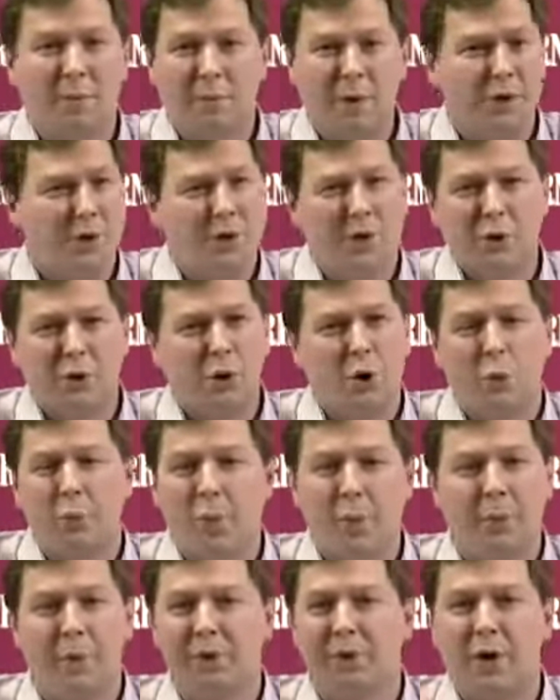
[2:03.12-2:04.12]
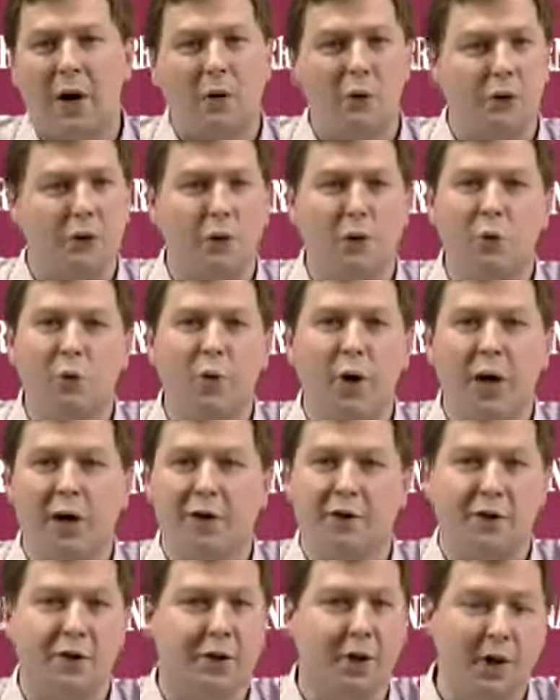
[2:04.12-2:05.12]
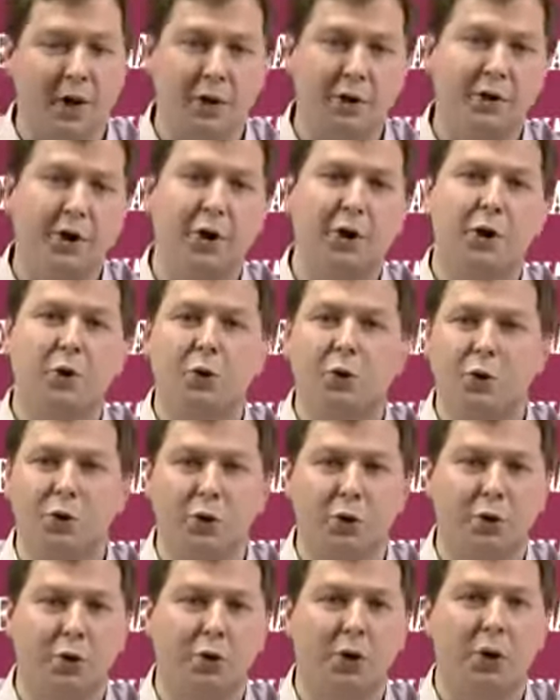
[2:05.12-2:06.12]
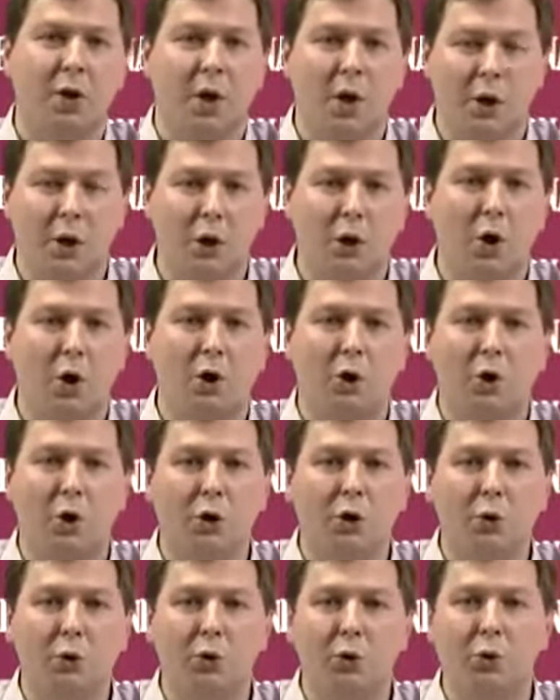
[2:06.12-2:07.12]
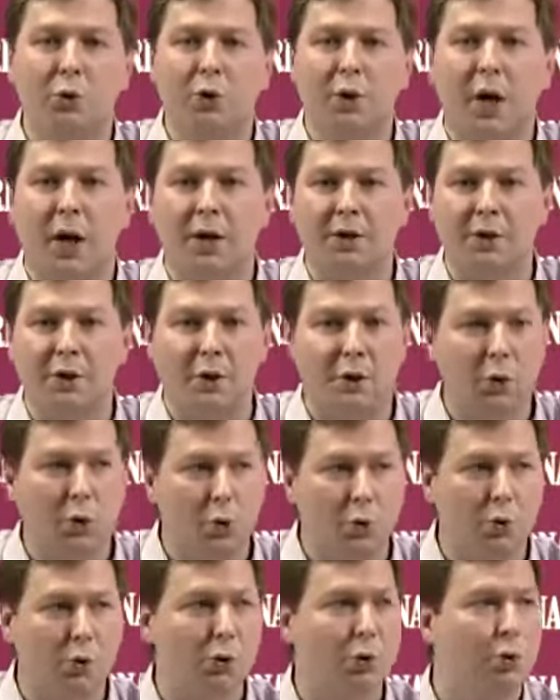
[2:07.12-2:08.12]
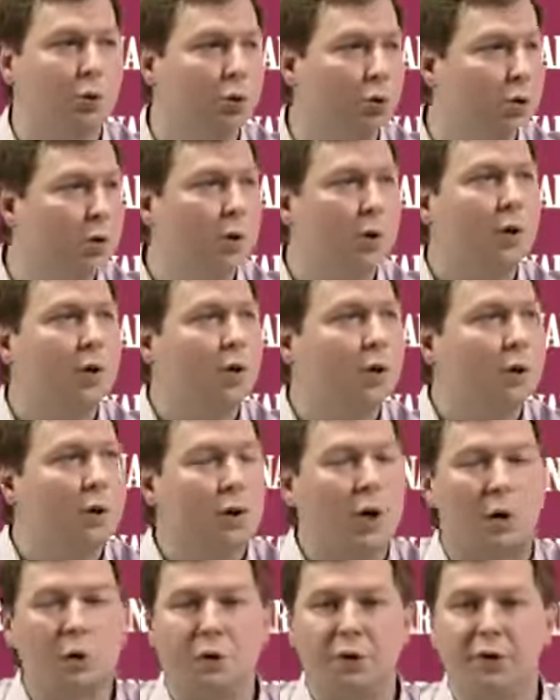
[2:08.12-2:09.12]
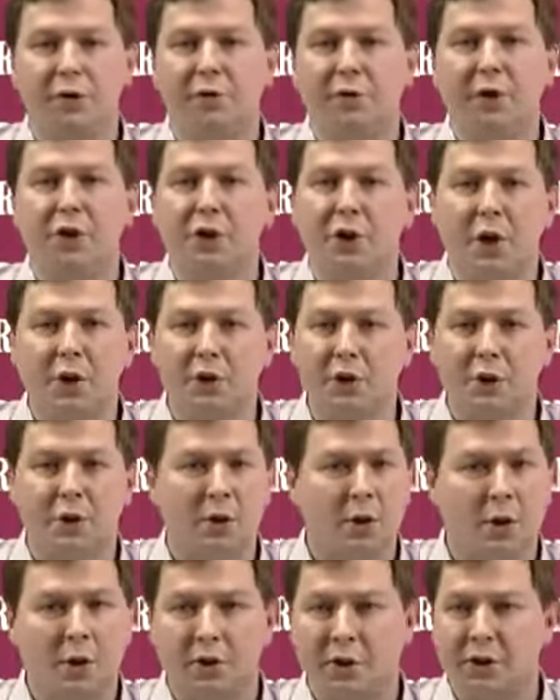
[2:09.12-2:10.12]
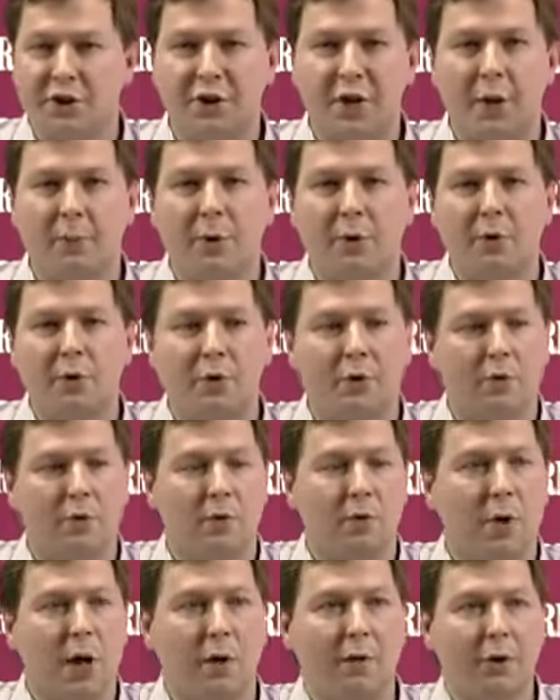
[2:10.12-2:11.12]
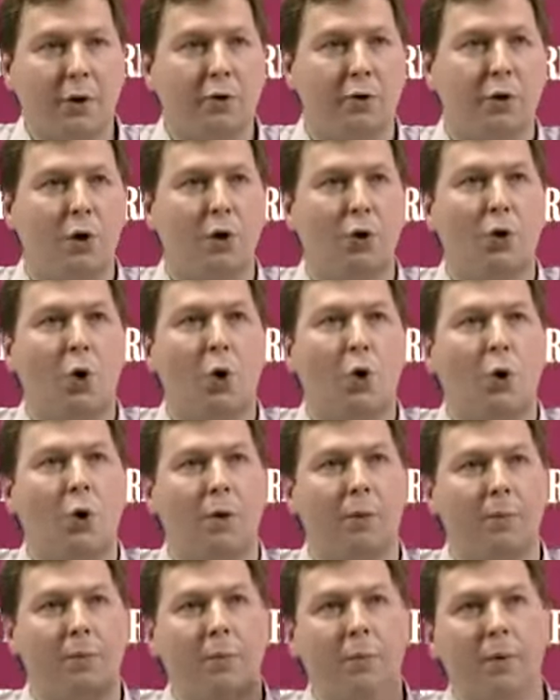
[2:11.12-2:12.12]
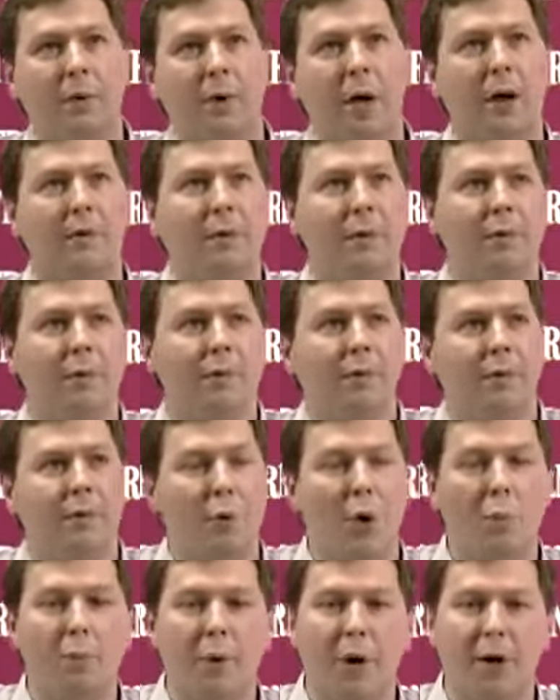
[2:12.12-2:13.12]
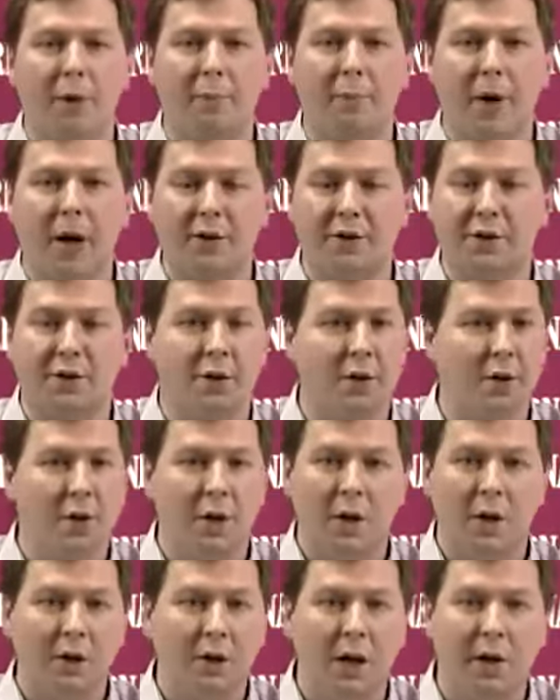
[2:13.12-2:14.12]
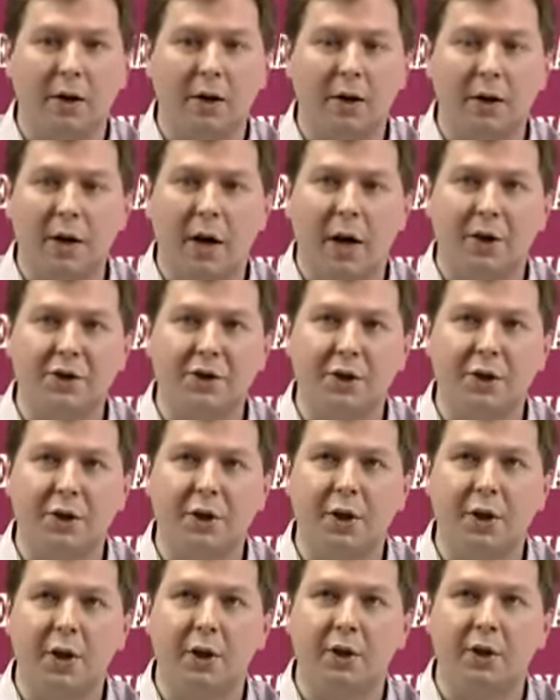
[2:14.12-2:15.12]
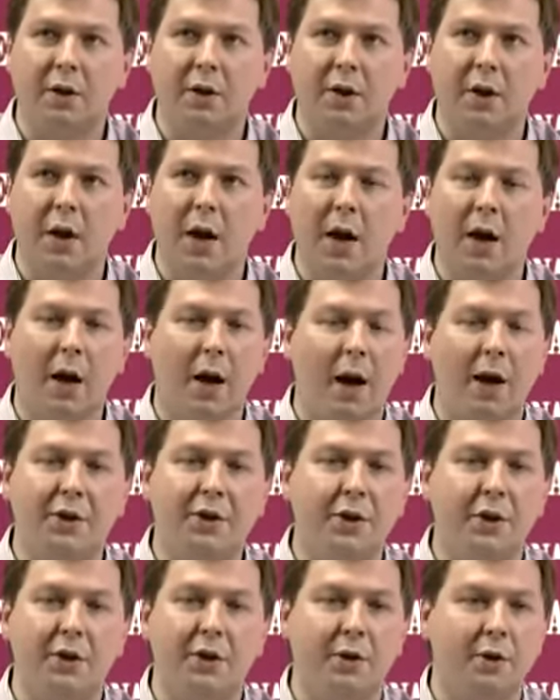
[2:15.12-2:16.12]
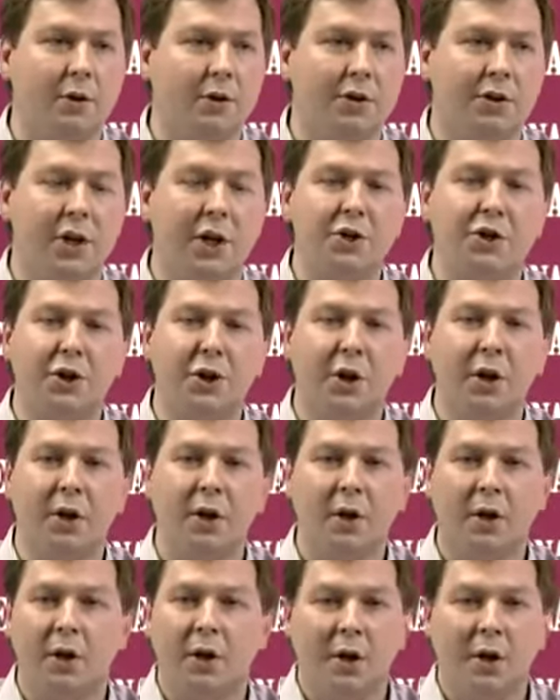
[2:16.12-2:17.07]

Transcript: But you know, people found new ways. They, they use, uh, learn new, new tasks, new, new, how to features. The same, and uh, even if you can go even more and past, like I think in uh, 18th century,